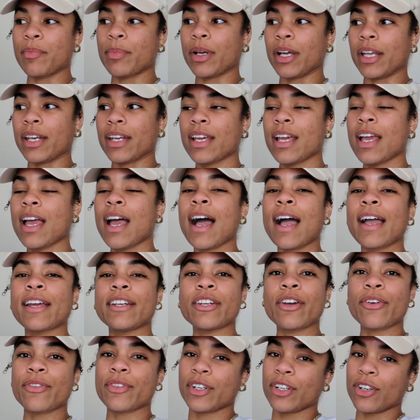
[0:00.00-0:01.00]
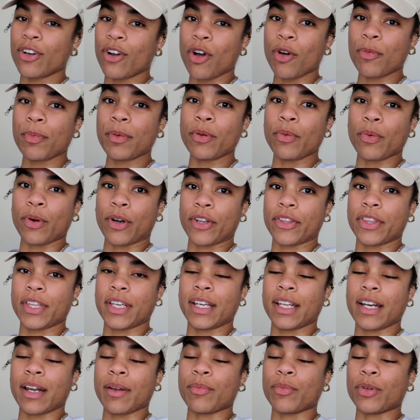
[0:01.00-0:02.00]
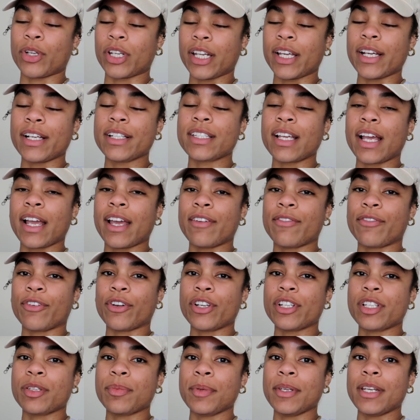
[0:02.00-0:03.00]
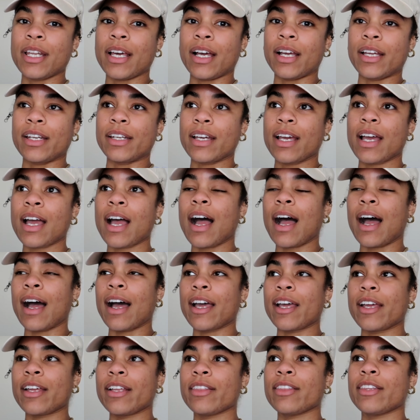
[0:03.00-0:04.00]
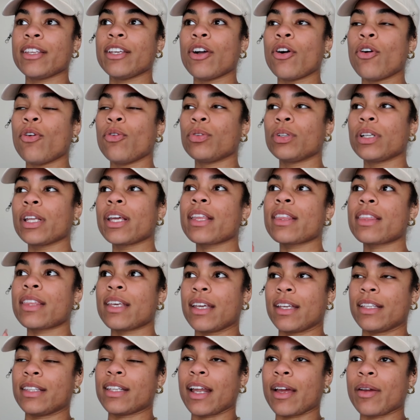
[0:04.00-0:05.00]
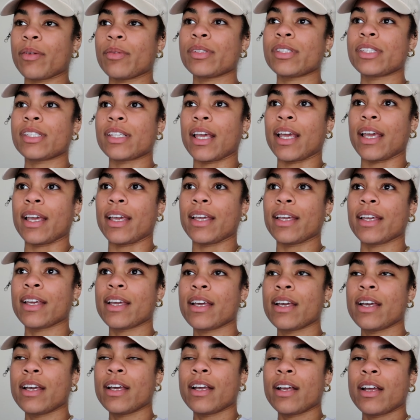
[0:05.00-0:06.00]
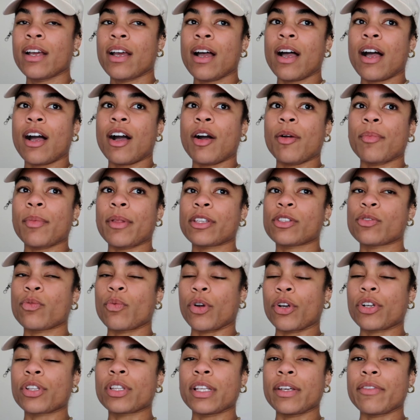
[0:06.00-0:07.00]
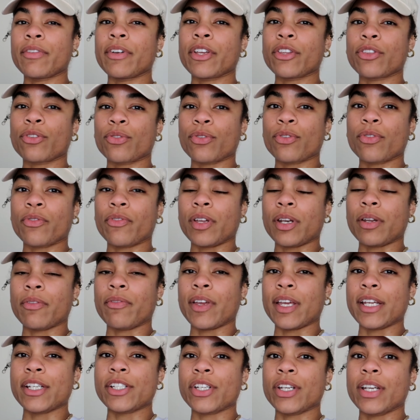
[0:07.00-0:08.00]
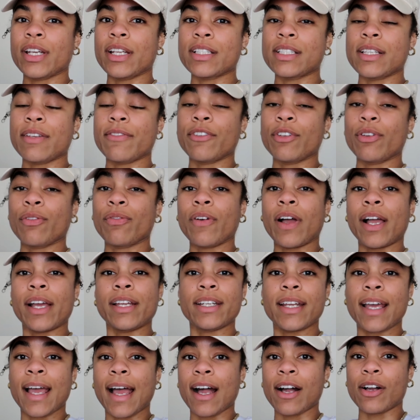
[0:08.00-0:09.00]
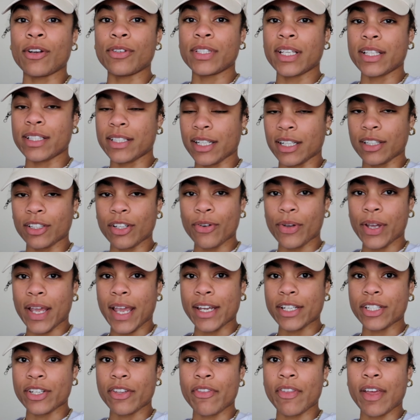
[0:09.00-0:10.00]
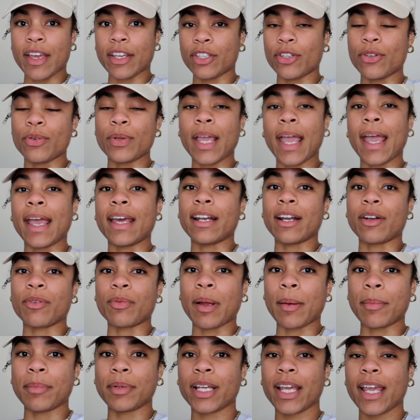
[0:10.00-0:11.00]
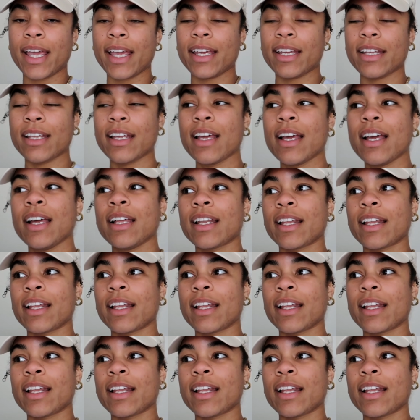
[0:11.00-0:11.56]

But I know that it'll all be worth it. I'm really excited for it to be done. The only thing that I would say that's worth living through the renovation is if you find a house that's in a location that you cannot replicate.